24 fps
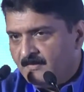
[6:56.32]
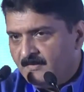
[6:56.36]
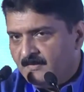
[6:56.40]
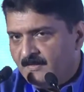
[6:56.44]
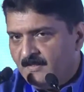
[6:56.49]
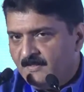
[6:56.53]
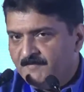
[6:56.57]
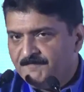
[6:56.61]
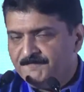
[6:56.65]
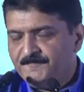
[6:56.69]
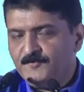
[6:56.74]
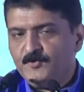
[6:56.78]

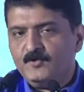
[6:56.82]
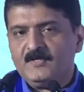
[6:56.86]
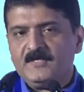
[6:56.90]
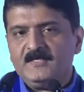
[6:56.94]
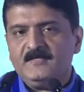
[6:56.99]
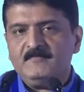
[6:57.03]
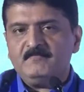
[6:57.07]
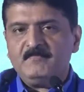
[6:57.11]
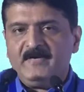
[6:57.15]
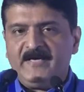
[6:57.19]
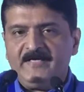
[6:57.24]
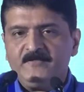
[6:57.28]
If you are
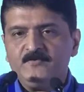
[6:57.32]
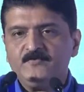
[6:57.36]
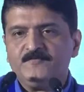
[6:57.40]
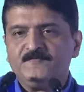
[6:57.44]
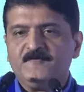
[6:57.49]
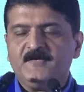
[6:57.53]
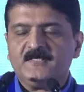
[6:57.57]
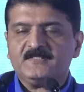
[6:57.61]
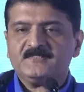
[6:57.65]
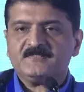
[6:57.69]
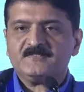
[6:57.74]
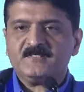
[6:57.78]
in
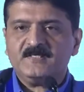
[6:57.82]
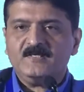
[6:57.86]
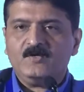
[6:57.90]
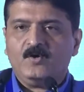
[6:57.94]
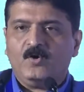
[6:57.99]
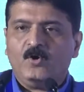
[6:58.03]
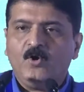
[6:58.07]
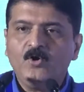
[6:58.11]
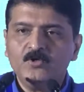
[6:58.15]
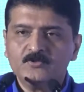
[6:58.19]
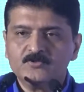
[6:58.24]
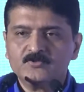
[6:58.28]
manufacturing
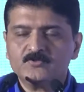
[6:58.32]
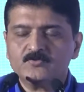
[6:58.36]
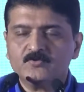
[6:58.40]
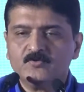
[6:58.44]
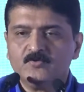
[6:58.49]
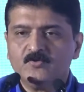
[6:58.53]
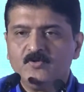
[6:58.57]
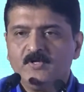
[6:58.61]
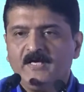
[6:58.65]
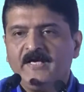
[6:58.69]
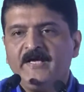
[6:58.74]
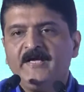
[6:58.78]

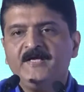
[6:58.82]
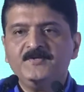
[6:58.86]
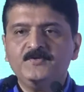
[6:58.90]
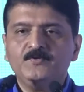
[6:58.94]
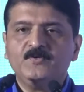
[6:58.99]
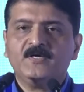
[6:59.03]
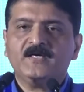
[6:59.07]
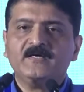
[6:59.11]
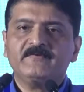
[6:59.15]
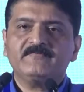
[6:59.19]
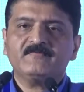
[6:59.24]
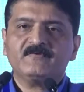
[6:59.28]
also and
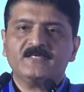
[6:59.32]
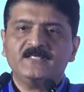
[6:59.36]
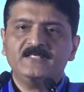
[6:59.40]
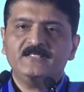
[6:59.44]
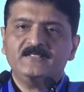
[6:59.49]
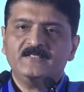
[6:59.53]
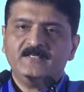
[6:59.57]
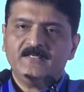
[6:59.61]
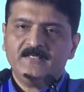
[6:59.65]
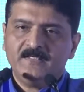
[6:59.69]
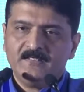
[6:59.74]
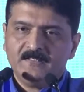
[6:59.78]
you have
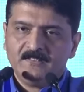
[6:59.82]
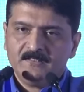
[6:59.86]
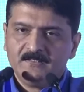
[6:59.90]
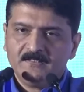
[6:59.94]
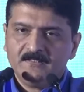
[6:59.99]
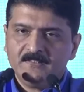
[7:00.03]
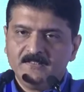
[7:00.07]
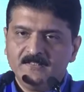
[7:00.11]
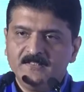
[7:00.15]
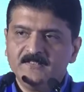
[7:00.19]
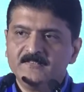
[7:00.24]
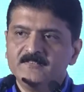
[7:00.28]
retail,
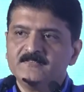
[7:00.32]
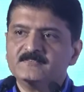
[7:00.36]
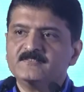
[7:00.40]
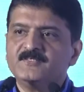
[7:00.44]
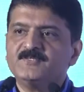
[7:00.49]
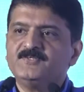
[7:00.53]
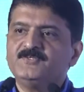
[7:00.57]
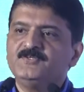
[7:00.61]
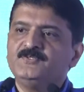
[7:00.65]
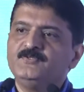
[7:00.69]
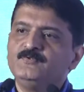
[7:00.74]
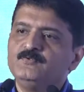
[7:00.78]
it is a
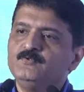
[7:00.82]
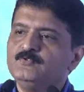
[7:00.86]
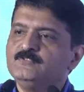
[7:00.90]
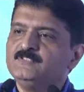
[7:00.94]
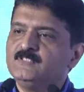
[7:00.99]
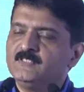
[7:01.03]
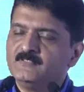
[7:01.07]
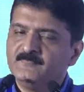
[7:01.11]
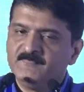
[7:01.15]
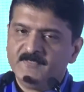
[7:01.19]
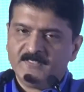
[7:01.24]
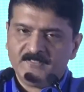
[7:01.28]
huge
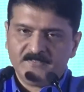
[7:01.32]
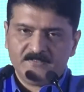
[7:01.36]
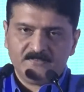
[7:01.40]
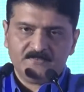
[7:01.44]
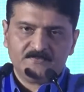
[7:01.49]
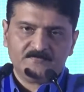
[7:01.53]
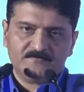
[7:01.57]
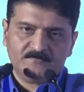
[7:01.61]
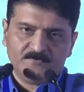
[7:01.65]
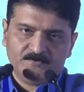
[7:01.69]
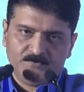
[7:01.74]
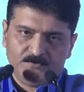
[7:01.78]

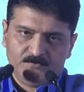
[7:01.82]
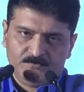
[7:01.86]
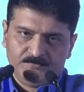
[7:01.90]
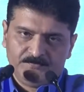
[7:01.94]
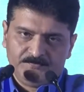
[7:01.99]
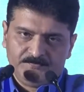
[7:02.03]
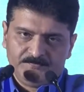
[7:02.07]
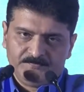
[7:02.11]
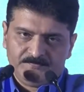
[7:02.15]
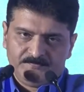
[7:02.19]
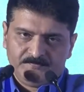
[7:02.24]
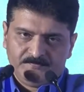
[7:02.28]
advantage for you.
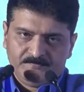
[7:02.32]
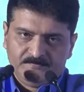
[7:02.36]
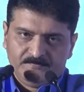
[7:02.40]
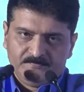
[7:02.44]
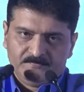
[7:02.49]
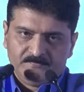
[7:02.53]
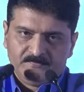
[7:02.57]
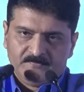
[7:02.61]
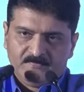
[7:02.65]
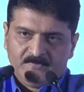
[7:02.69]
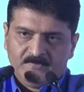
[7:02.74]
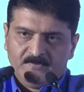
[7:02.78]

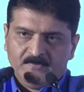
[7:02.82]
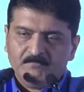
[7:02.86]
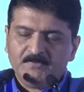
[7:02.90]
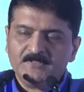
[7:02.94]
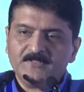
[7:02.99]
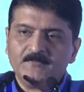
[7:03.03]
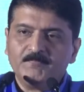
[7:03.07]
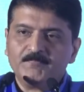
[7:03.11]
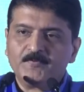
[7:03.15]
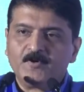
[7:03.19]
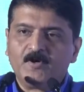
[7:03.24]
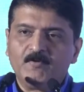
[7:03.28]
But
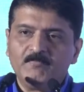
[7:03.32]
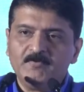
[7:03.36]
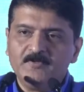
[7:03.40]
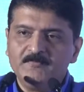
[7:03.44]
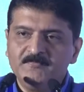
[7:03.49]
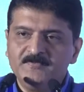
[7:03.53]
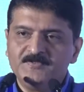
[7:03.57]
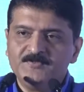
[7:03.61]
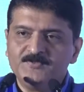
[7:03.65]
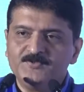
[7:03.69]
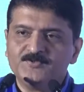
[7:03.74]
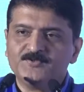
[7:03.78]
the
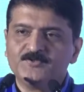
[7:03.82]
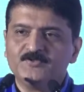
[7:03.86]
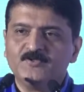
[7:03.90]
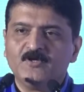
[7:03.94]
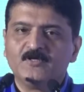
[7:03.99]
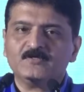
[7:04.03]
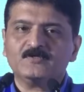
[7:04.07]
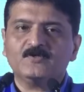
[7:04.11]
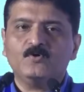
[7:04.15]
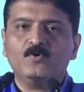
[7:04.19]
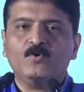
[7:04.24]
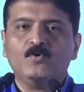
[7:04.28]
problem is you should
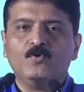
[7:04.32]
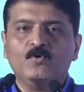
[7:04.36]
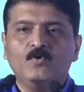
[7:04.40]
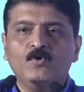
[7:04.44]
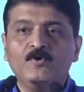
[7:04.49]
not go